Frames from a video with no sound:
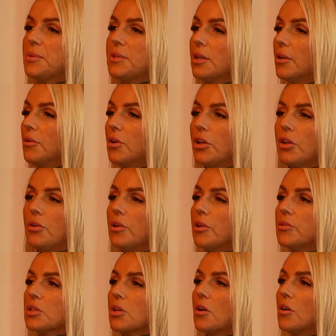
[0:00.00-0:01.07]
Absolutely. You
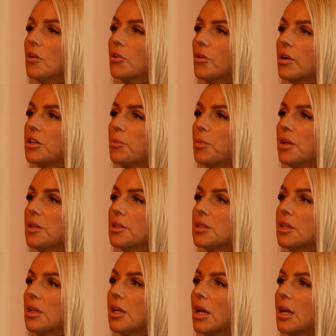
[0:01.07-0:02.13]
lose all
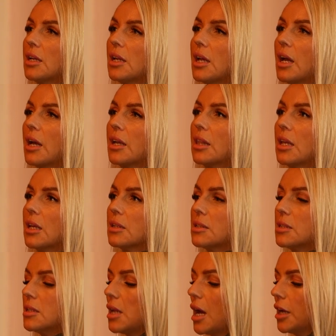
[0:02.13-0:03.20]
credibility. And I think
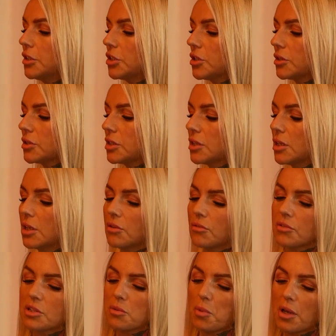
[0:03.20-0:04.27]
it's not just in
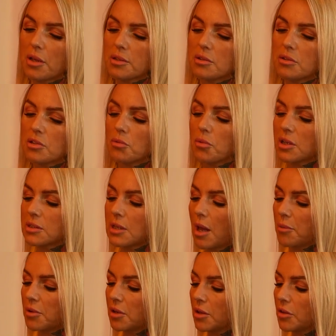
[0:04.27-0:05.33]
response to what's
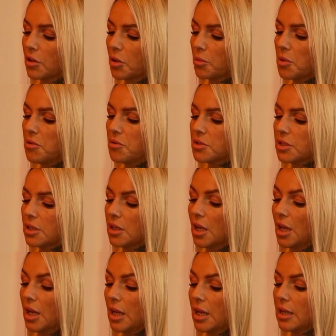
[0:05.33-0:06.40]
happening in the community.